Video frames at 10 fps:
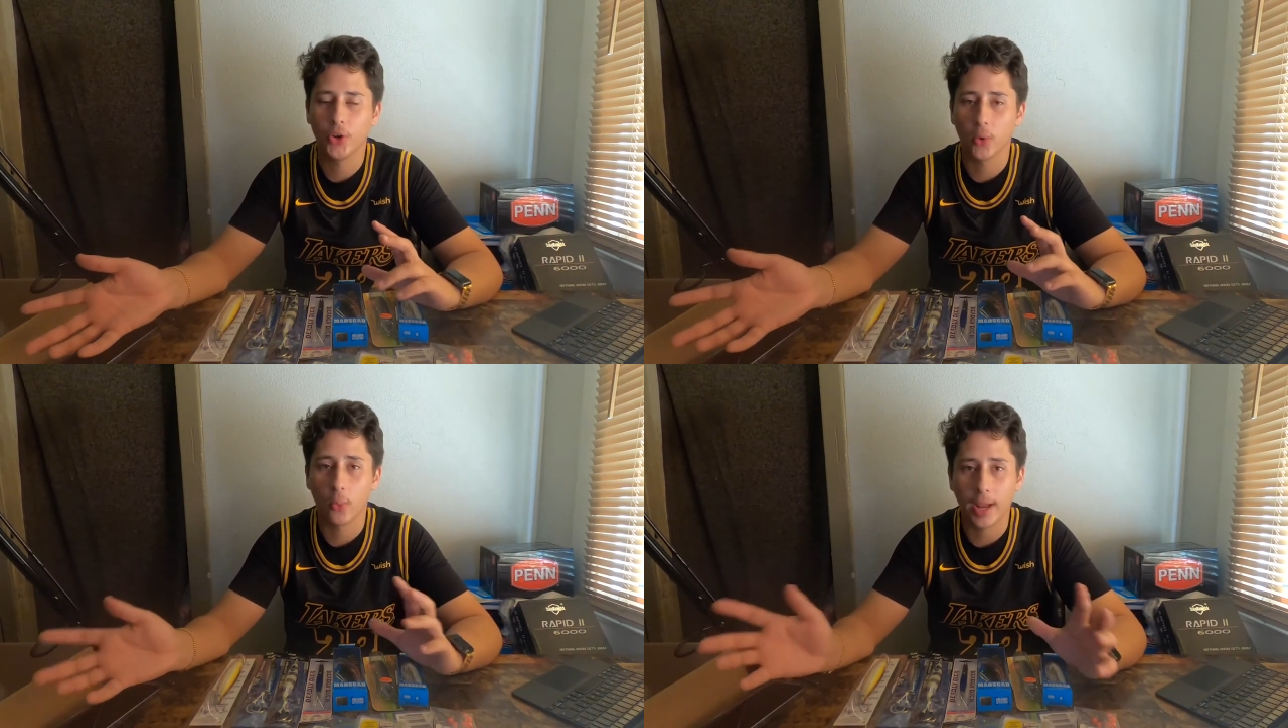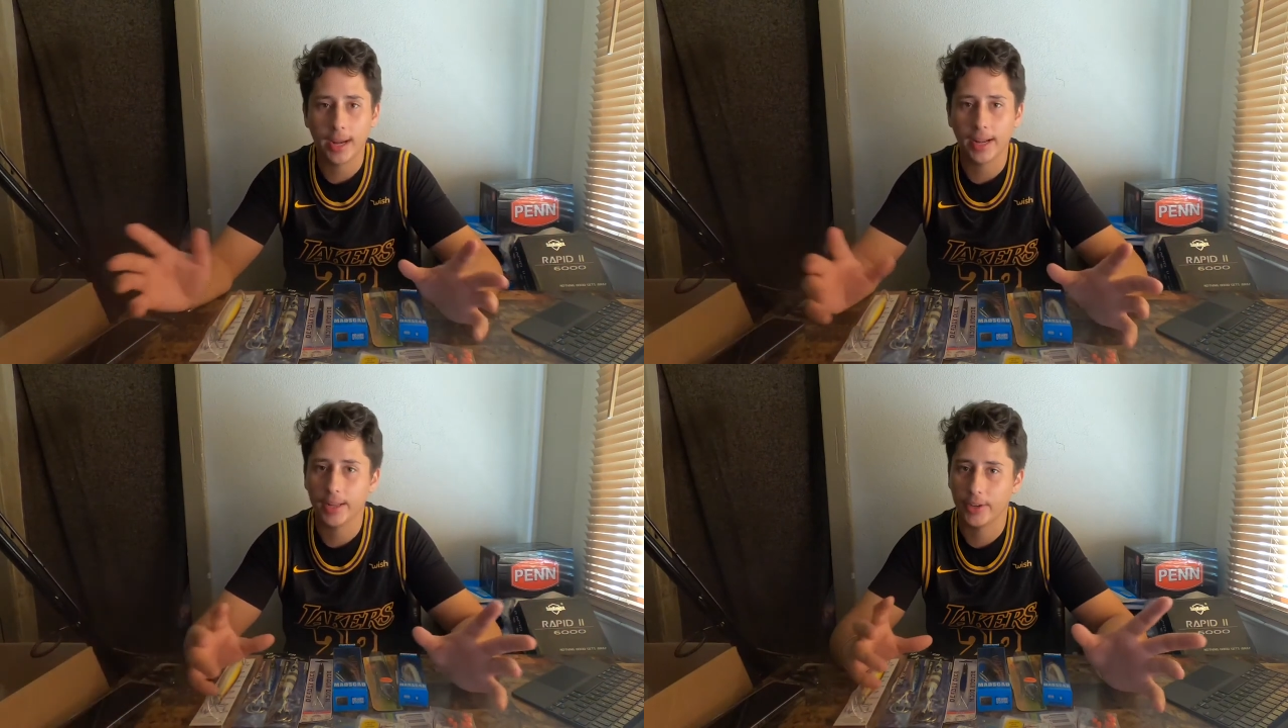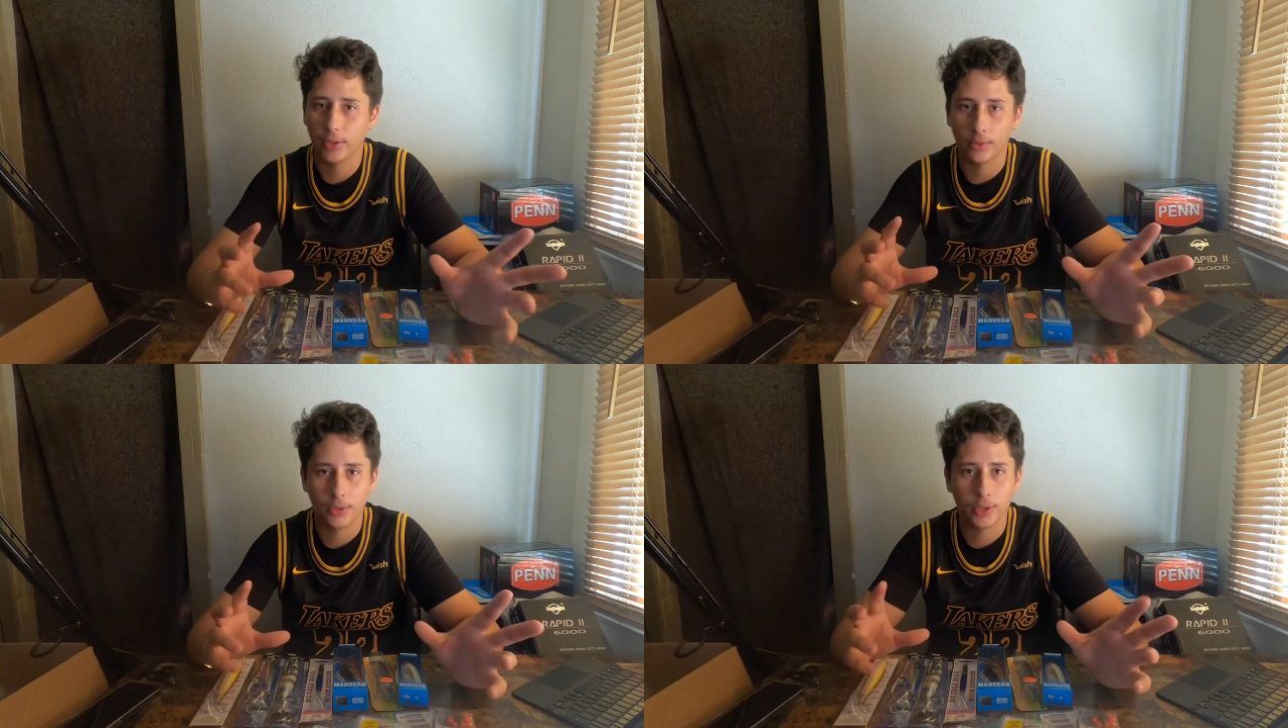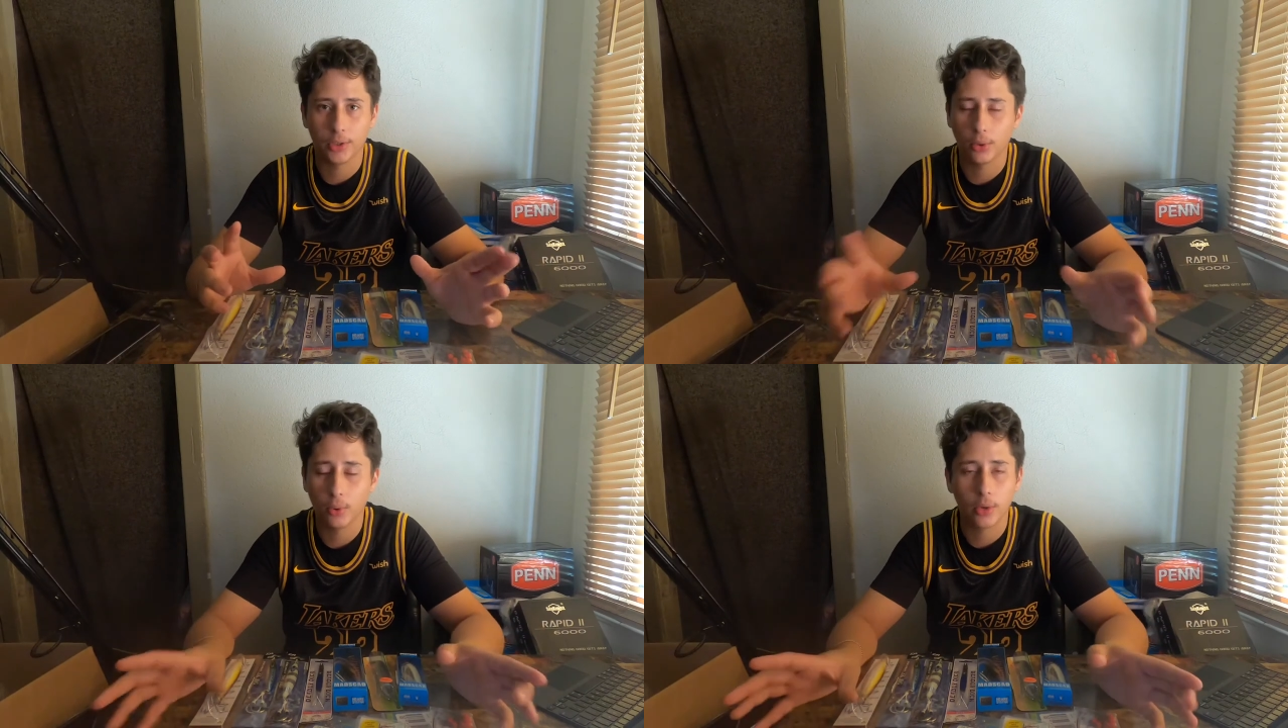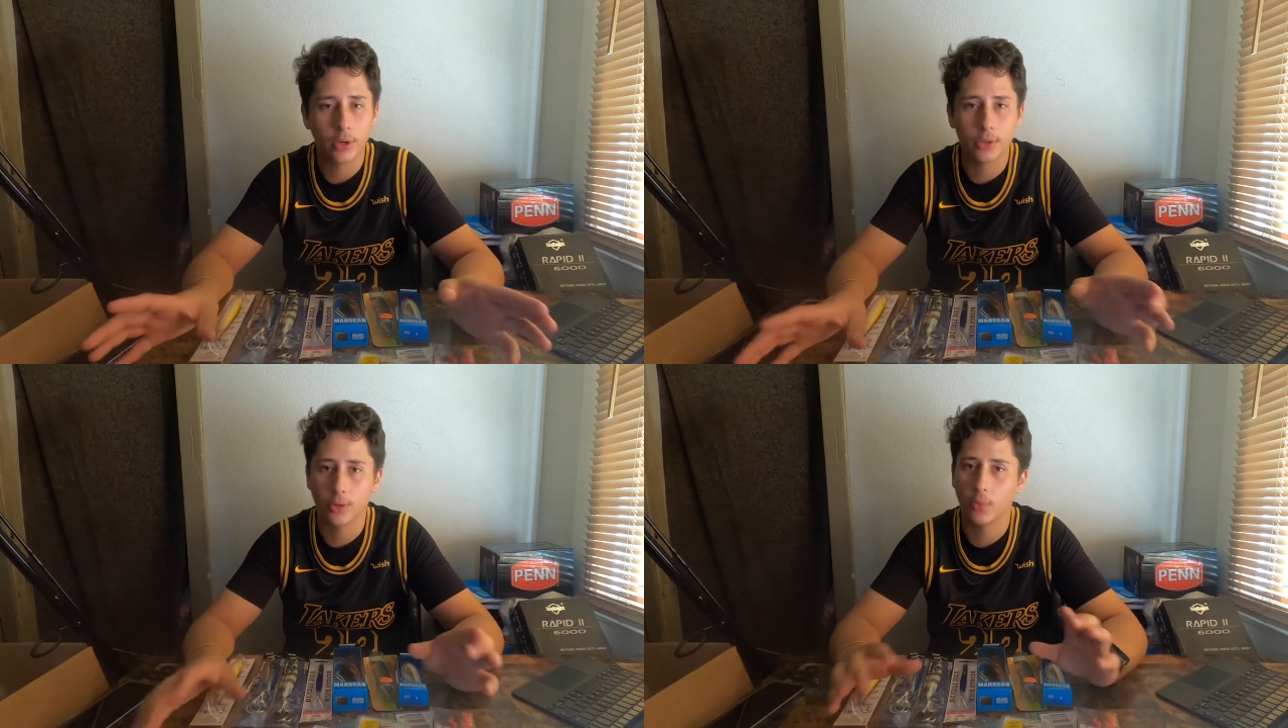weight and your
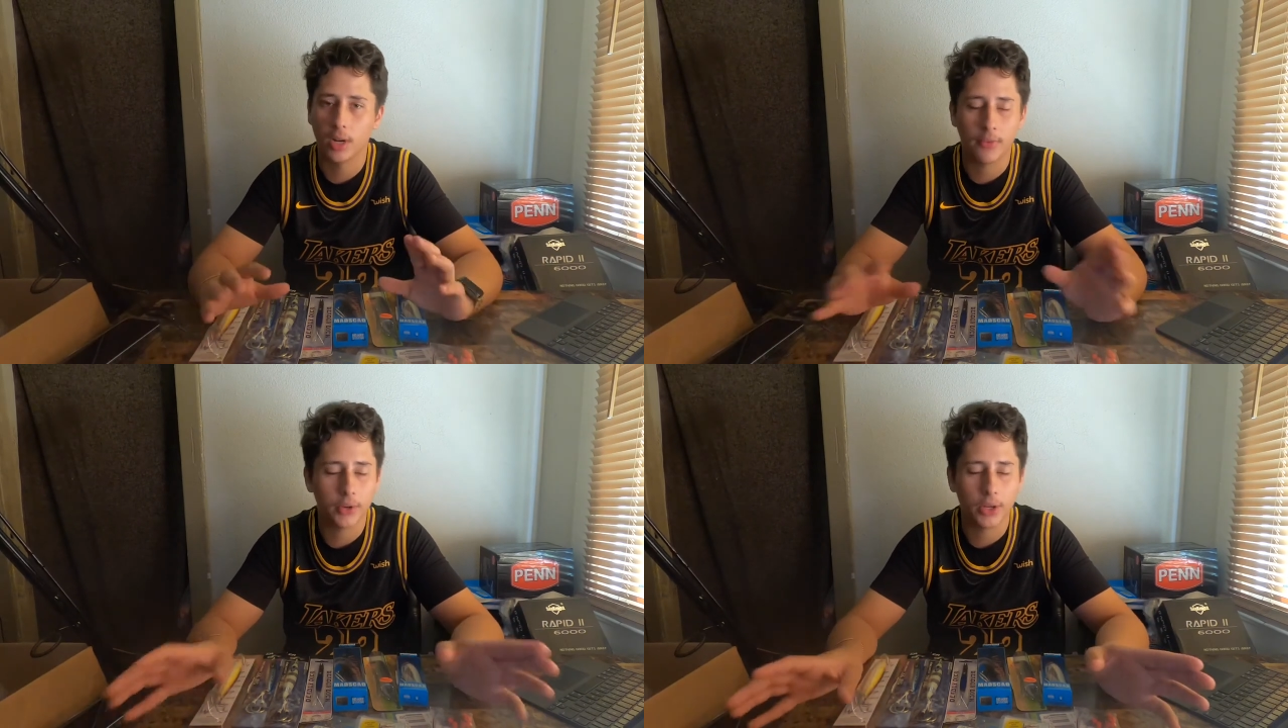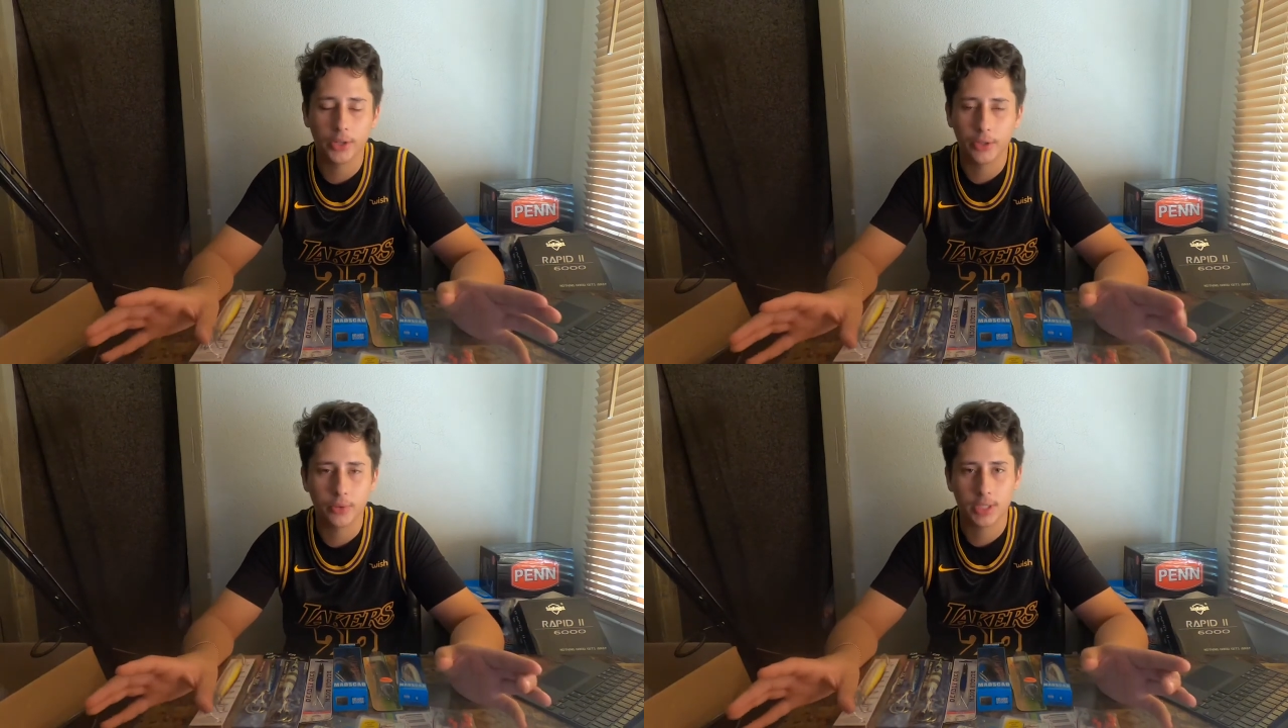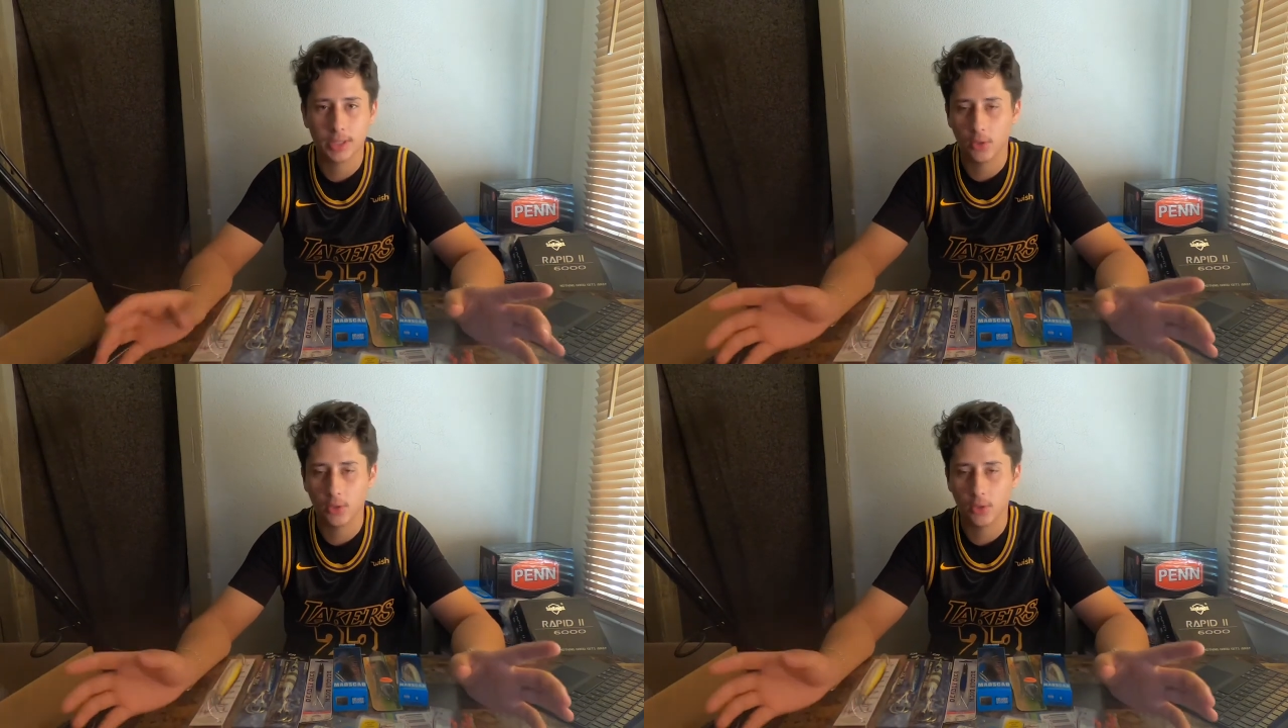lures or whatever you're using.